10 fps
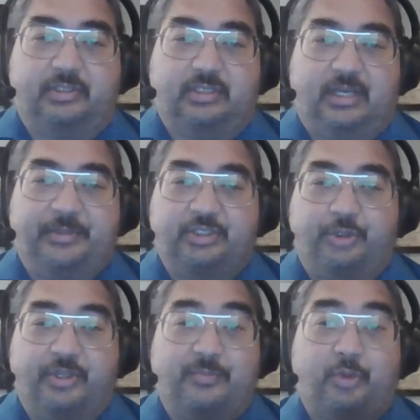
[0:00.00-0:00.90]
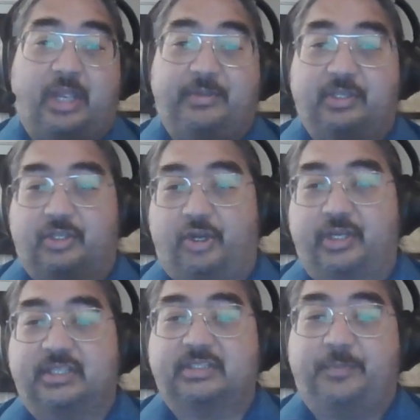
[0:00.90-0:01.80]
I make sure that bribing the guard
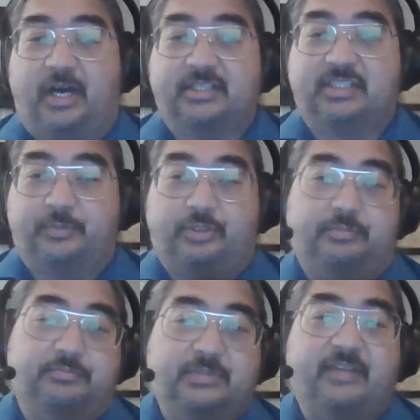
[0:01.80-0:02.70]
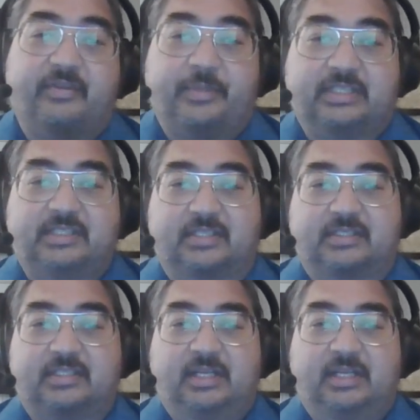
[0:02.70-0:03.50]
is possible if it makes sense.